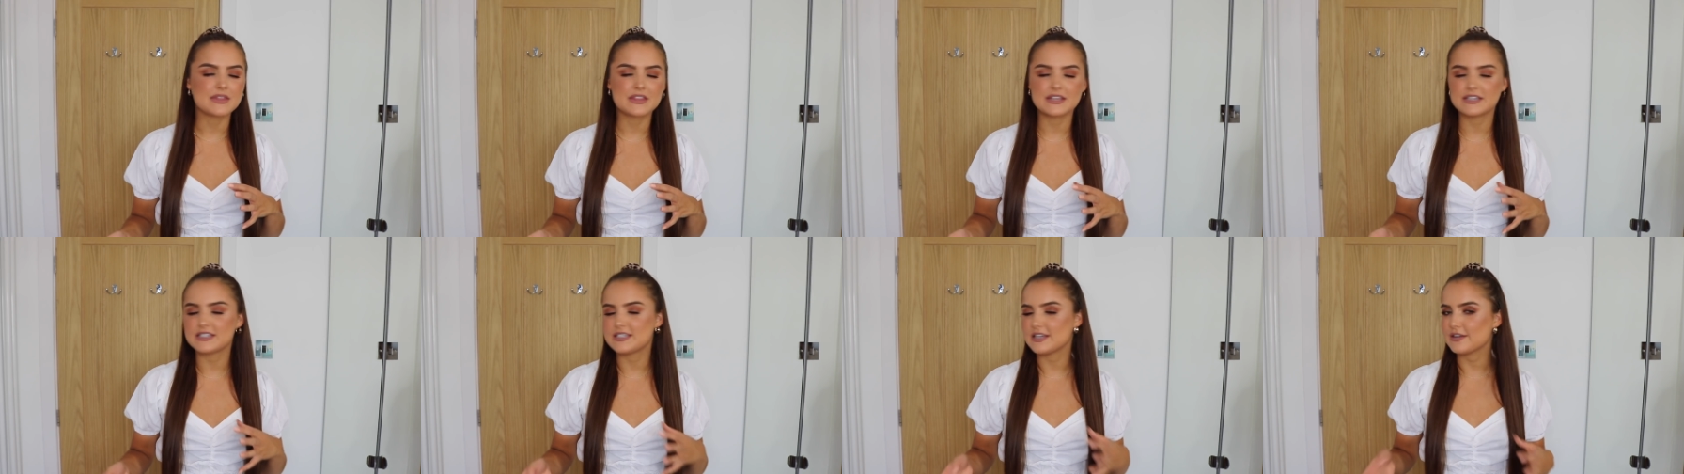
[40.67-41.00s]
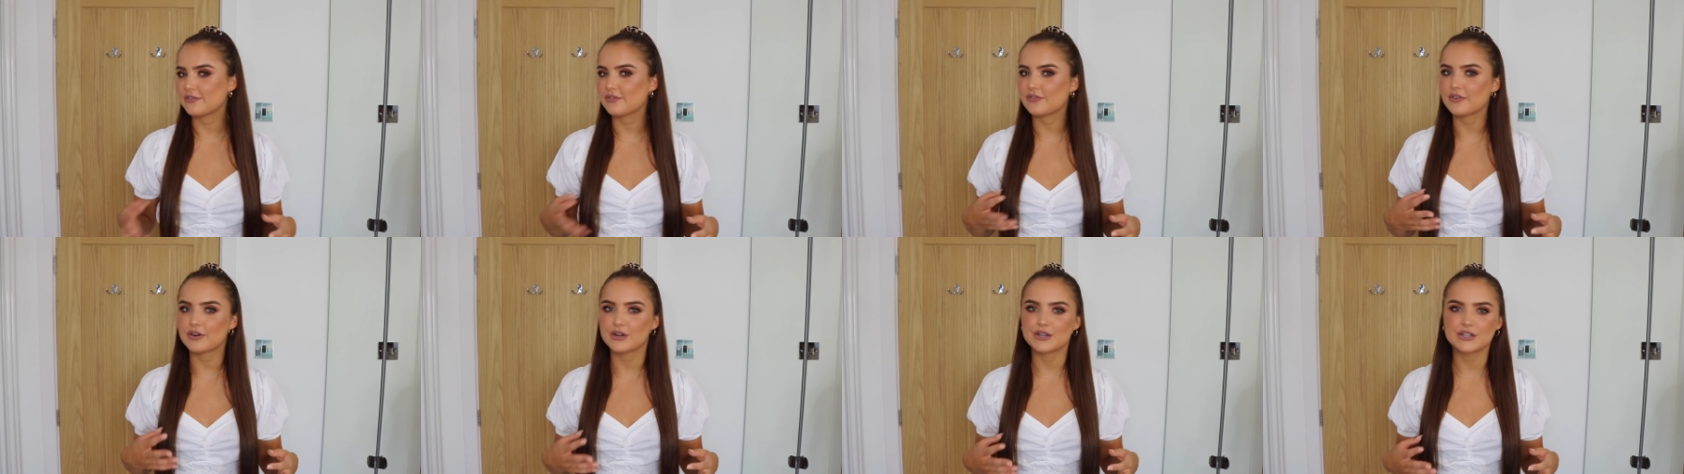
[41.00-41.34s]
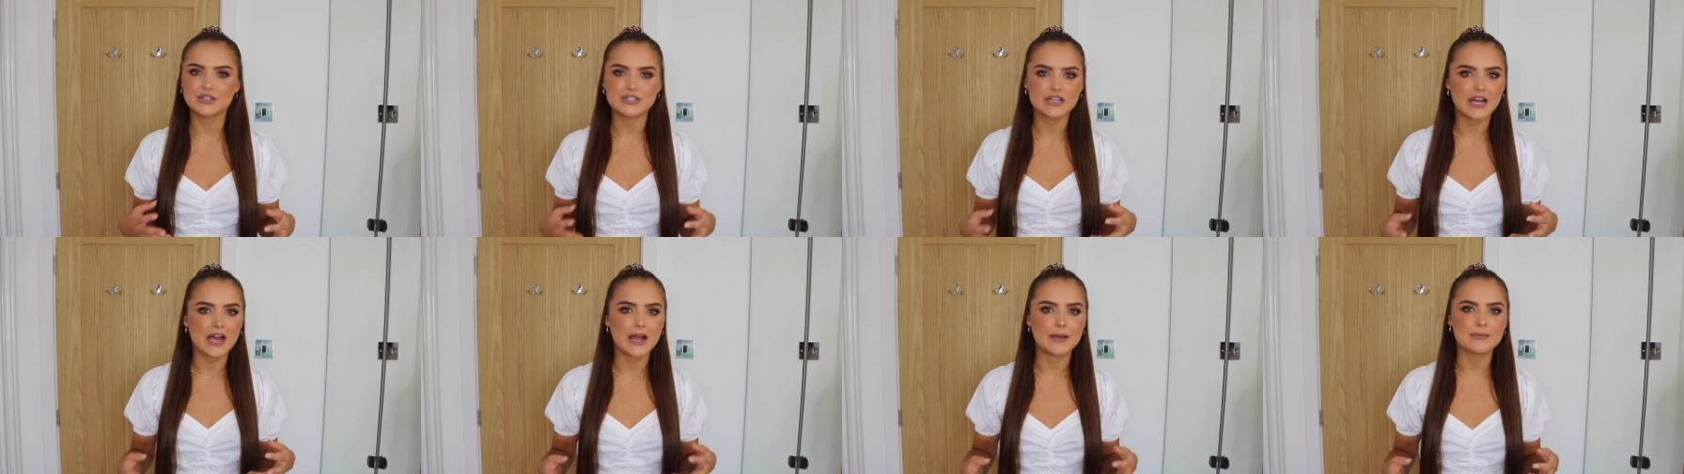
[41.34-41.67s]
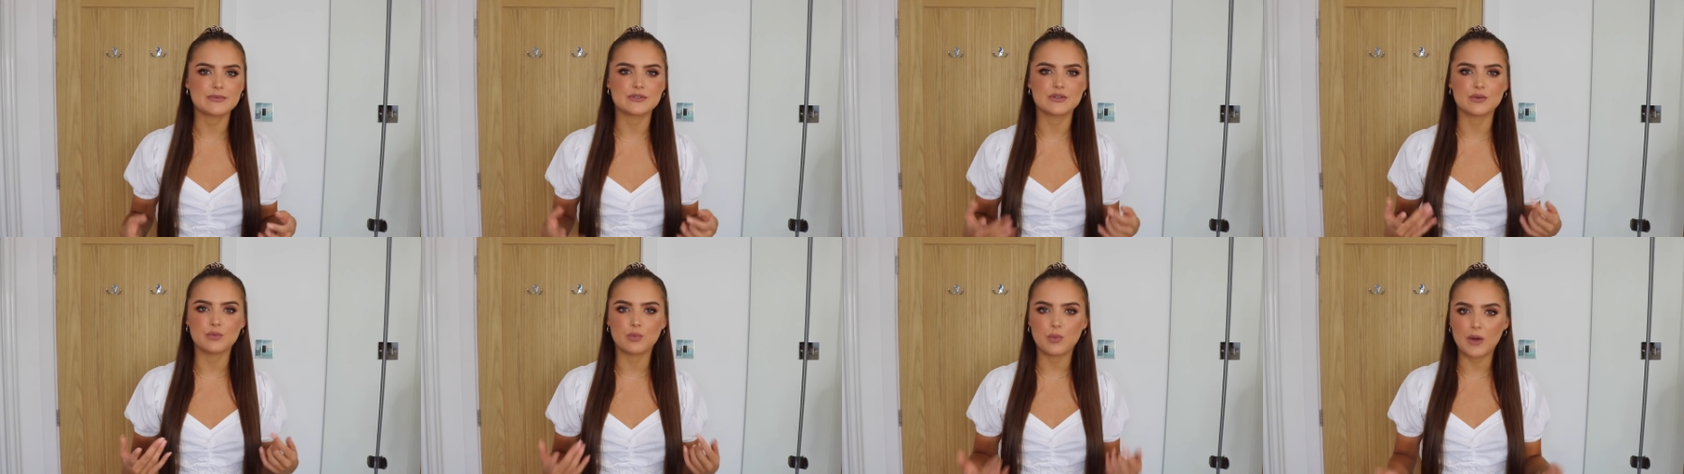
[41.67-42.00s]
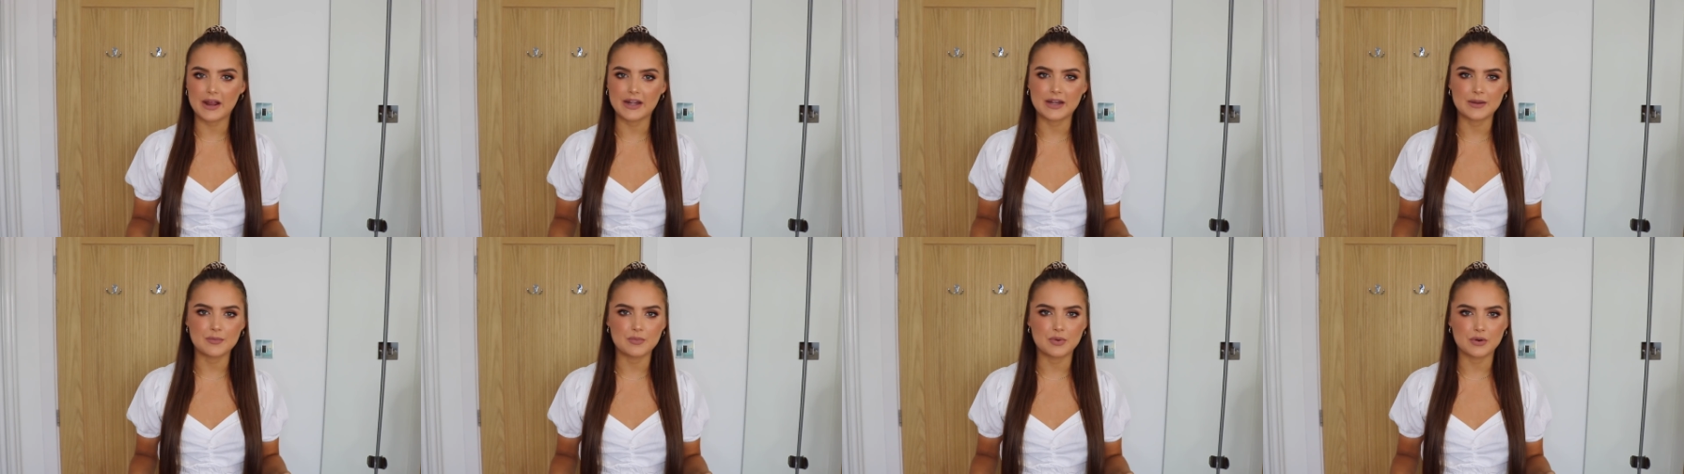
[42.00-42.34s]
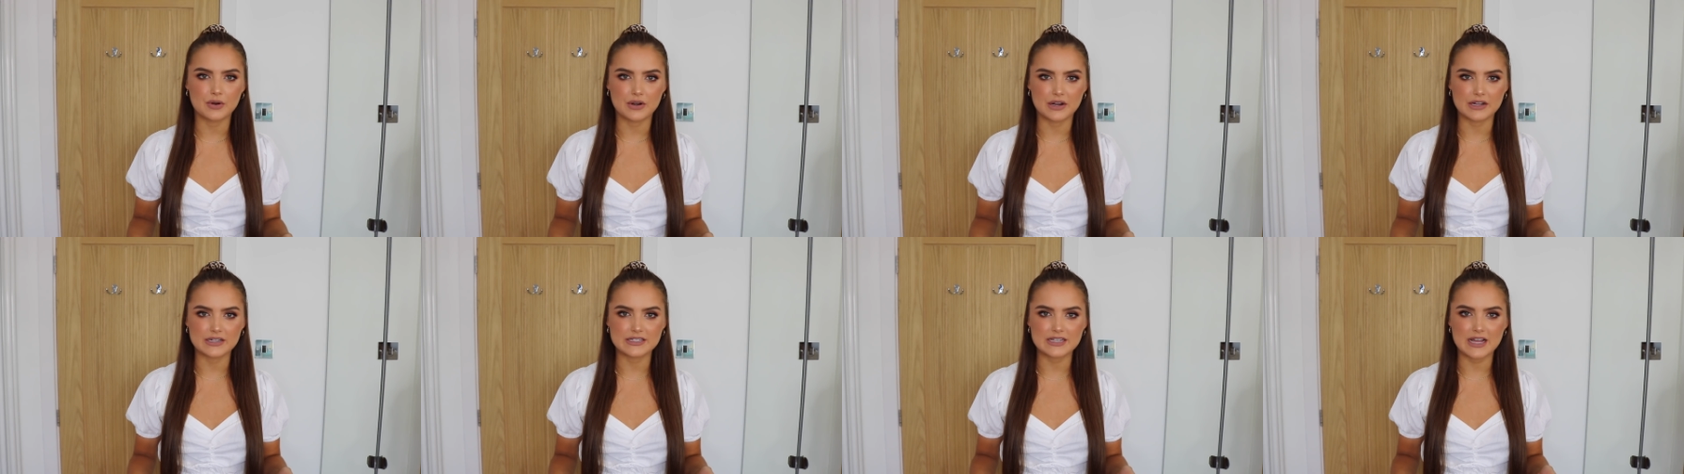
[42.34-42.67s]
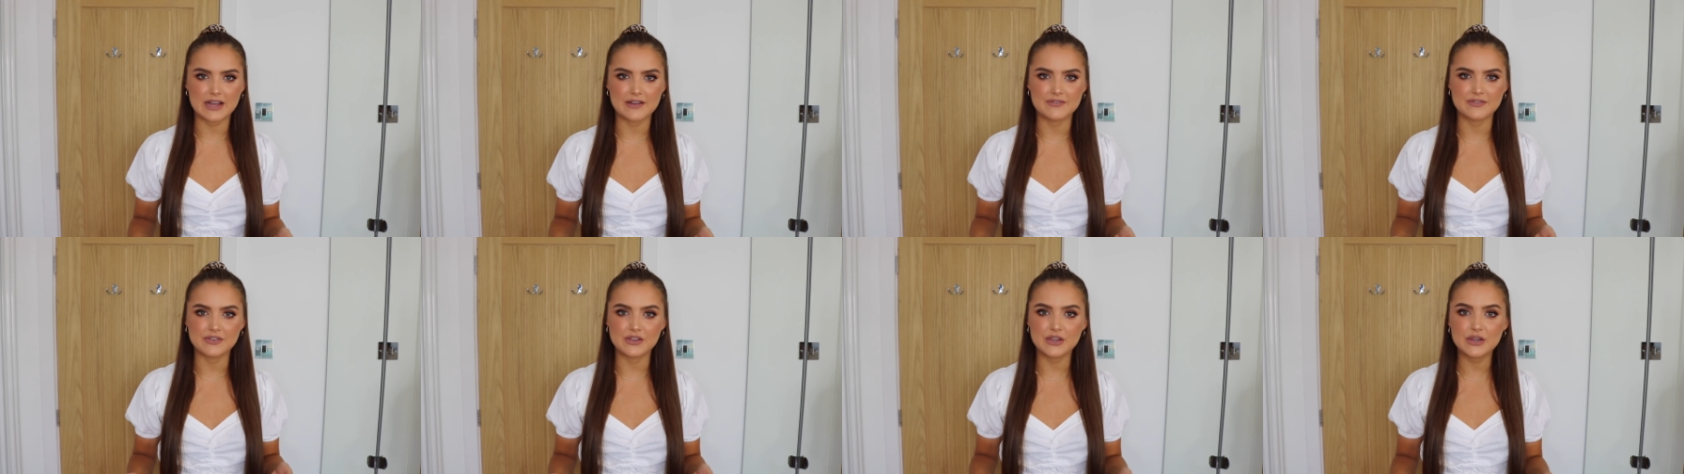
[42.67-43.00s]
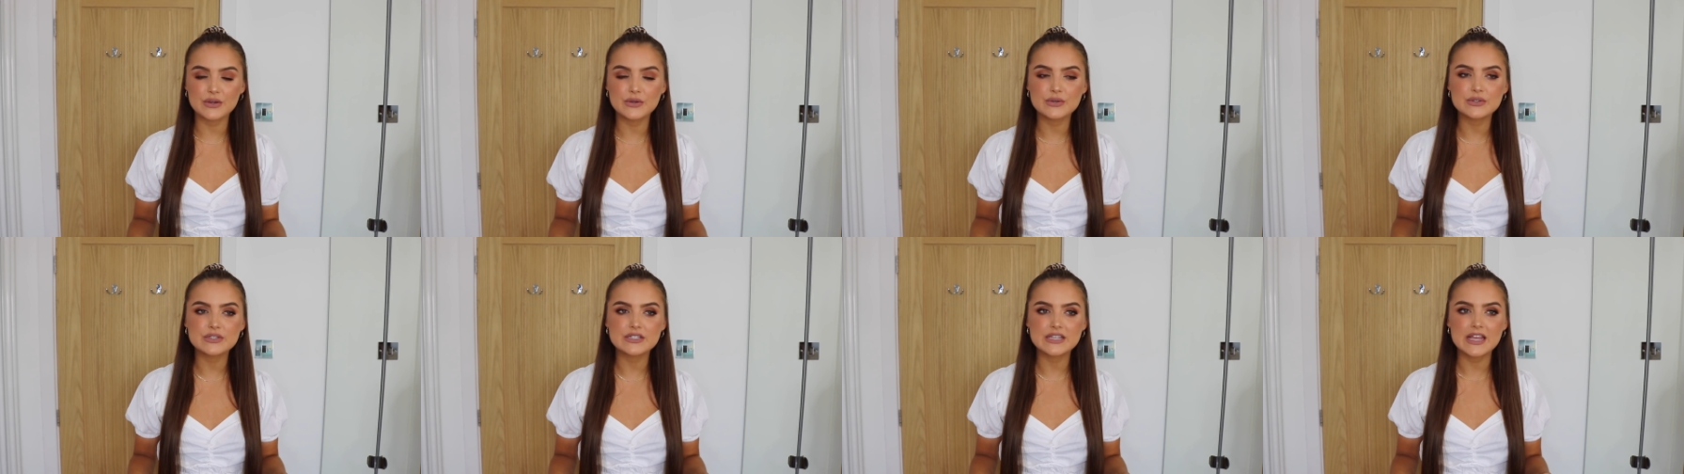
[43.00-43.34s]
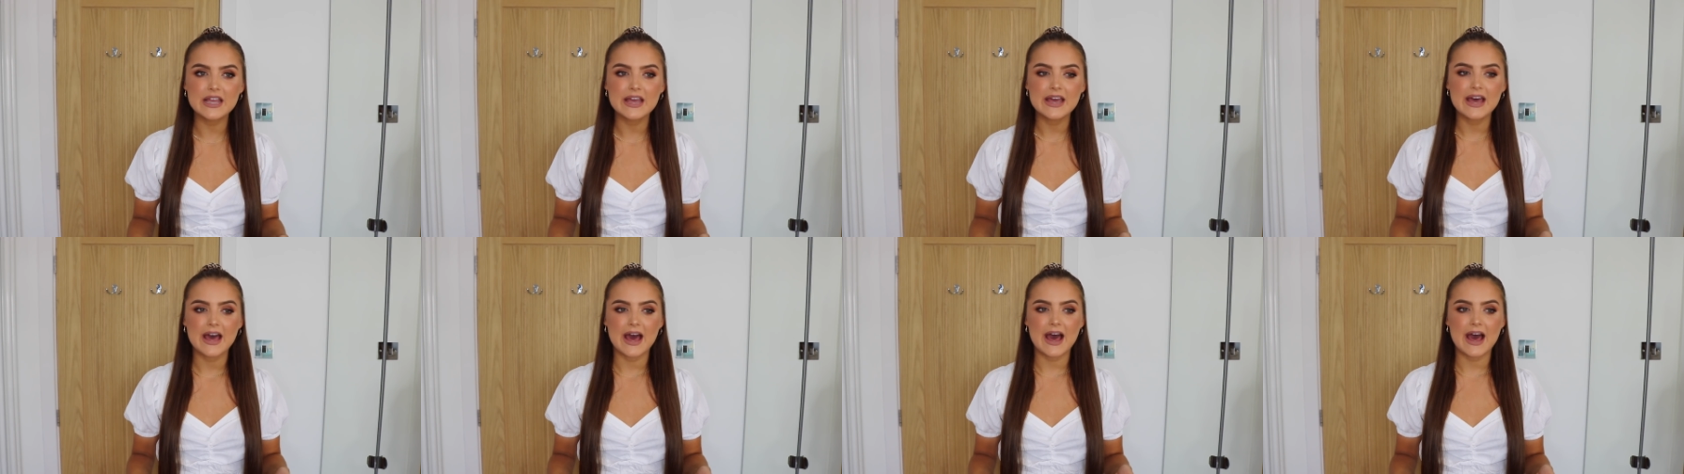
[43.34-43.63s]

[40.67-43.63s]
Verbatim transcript: the different types of whitening products I've used,